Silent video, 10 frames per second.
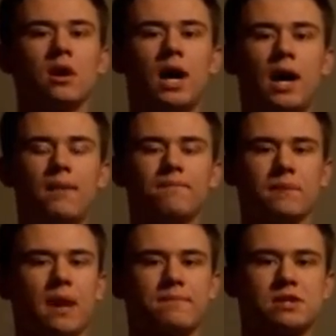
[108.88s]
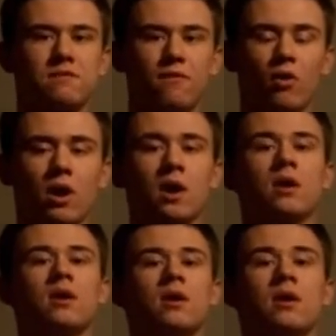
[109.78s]
Episode
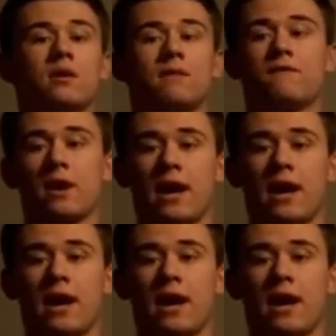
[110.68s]
4 for